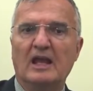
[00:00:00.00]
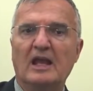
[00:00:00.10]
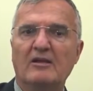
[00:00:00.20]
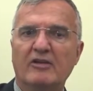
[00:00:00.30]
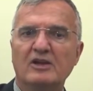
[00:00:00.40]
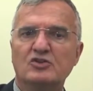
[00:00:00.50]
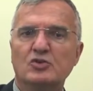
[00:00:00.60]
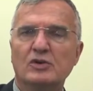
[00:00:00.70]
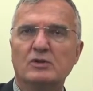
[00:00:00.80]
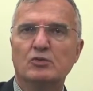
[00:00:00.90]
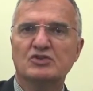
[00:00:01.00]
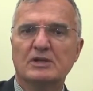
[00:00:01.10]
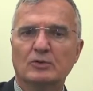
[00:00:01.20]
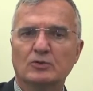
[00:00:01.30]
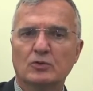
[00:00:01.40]
Eventually he was
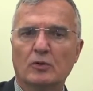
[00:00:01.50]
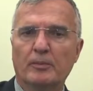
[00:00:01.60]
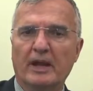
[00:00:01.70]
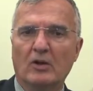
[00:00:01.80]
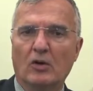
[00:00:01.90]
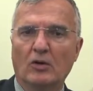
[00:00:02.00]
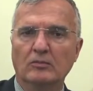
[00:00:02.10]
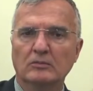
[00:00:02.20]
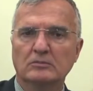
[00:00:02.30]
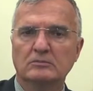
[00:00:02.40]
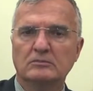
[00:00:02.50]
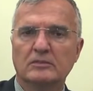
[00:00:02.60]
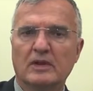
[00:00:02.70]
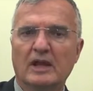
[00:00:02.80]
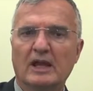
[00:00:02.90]
able to go back home,
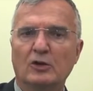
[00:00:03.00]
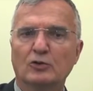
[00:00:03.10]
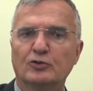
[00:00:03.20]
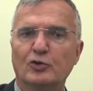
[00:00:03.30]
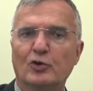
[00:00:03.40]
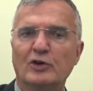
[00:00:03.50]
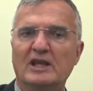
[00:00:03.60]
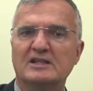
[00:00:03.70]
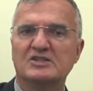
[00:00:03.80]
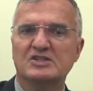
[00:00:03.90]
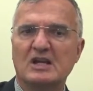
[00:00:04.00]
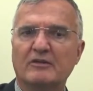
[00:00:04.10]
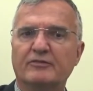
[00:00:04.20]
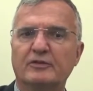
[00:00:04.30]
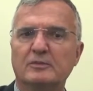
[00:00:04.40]
and although he had
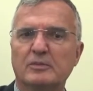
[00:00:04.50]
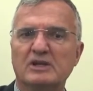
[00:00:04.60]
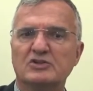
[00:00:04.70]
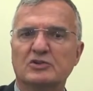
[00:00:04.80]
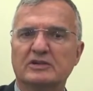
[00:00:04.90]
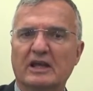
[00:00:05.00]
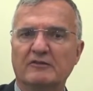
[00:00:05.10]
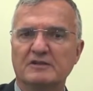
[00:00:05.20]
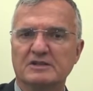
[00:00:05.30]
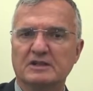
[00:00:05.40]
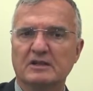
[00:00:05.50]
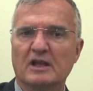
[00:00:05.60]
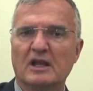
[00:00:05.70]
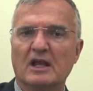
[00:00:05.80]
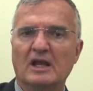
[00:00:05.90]
suffered major deficit,
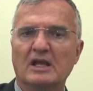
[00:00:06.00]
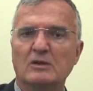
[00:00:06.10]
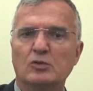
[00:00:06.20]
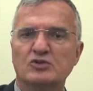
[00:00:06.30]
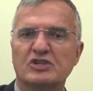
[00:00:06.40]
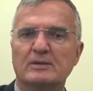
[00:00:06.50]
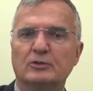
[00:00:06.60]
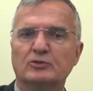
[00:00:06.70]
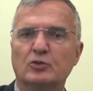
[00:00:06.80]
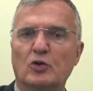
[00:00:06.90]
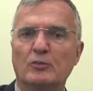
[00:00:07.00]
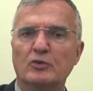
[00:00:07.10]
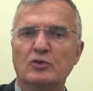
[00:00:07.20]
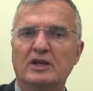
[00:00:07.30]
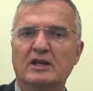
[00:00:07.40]
he was able to
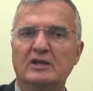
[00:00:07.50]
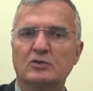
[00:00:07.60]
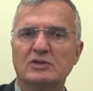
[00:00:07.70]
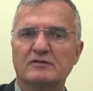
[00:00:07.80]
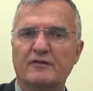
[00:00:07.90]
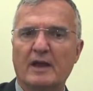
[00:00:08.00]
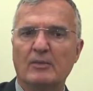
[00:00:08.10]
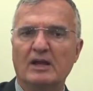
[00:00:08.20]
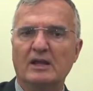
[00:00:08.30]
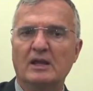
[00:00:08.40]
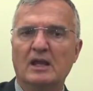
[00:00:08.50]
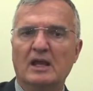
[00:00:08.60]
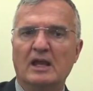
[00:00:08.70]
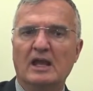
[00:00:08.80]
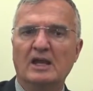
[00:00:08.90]
communicate to his family
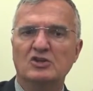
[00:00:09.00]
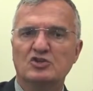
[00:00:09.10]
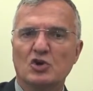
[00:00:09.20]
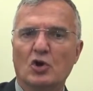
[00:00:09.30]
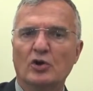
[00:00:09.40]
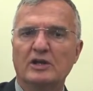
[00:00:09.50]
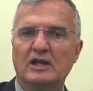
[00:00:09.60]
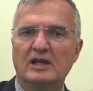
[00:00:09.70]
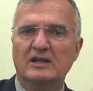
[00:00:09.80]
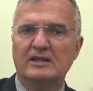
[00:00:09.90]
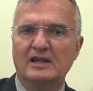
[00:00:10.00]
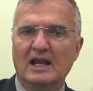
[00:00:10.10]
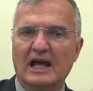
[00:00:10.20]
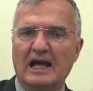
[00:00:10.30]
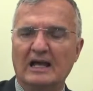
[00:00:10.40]
and join in the
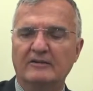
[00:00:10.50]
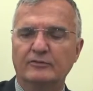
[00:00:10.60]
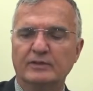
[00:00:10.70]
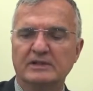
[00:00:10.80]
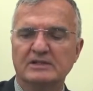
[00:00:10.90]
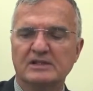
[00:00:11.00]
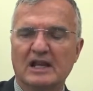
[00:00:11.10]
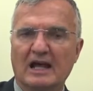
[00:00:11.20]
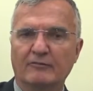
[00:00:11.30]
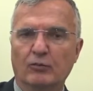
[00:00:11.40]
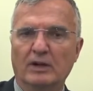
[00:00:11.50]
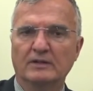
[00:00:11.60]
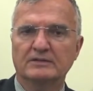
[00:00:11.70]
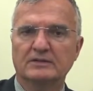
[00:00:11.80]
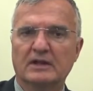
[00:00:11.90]
life with his loved
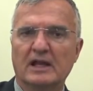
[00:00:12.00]
ones.